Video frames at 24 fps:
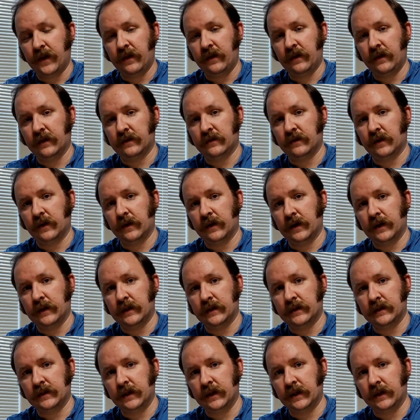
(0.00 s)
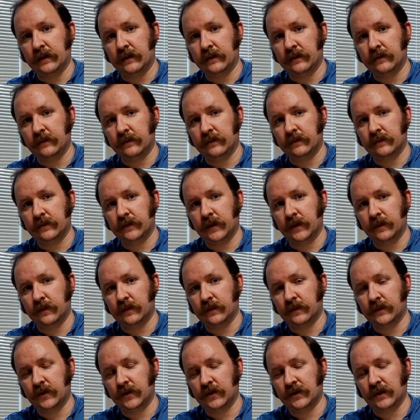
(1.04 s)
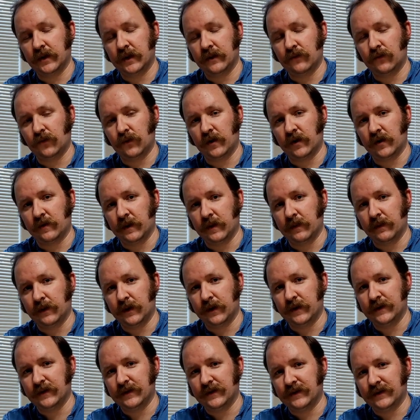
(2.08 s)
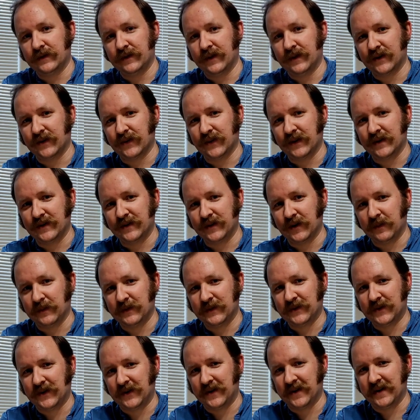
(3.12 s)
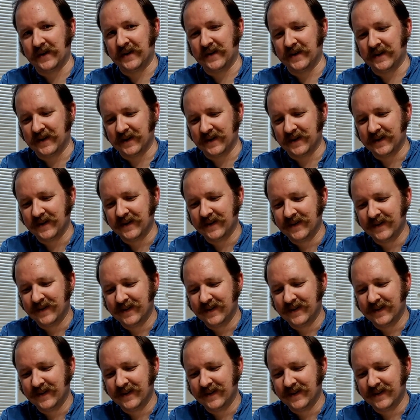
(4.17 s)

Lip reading: think that's all I got to say. I'm just off work. My brain's still not quite jump started into